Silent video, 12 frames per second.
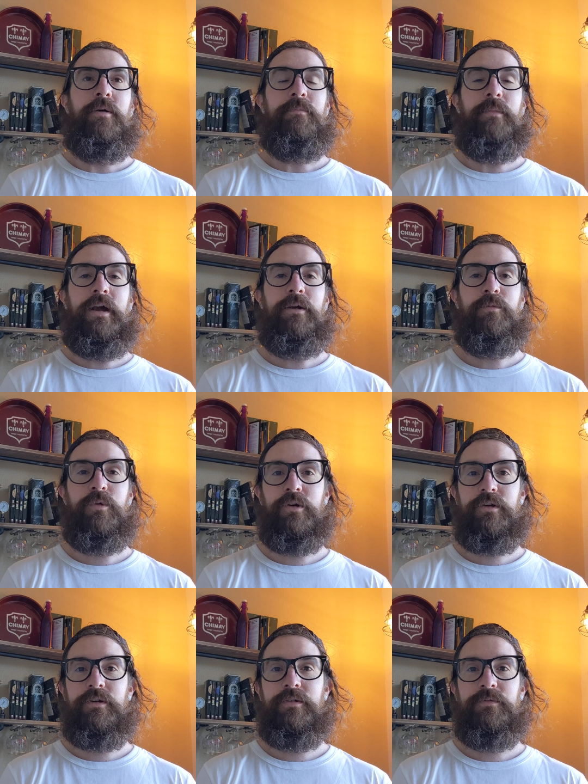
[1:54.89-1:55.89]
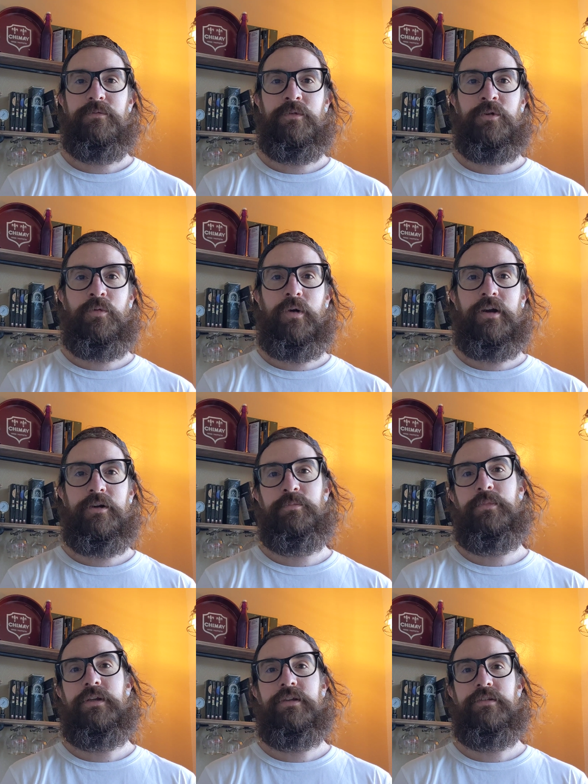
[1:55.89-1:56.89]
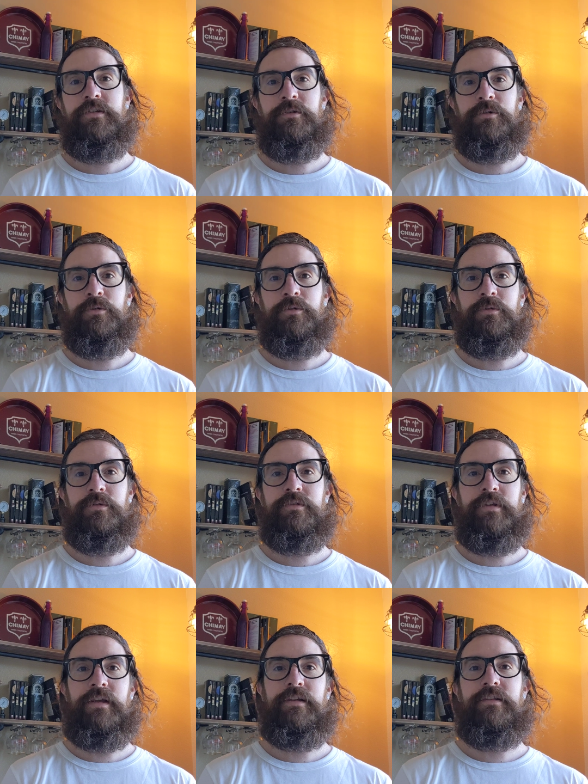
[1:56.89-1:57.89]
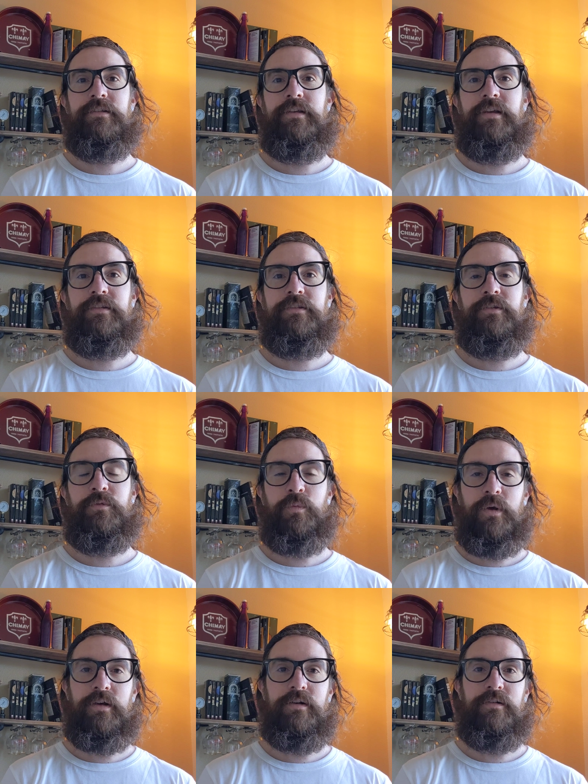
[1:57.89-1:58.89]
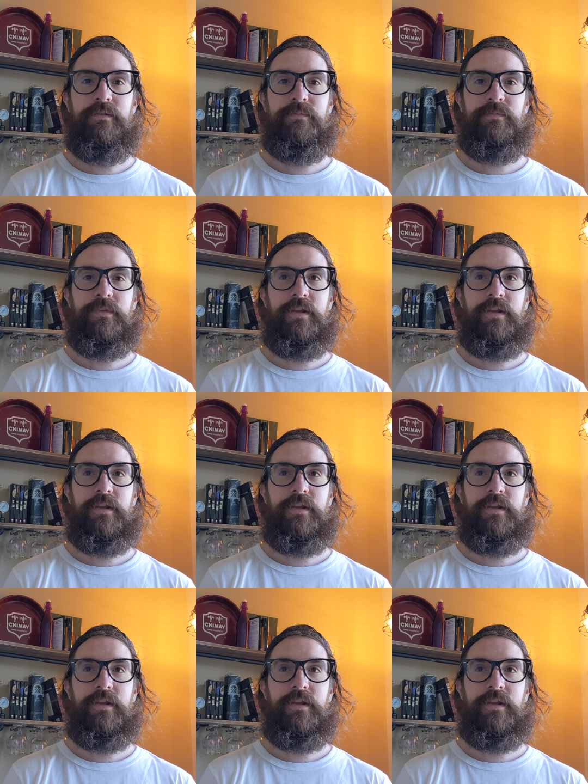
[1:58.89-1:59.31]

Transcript: my work required me to take the test as well,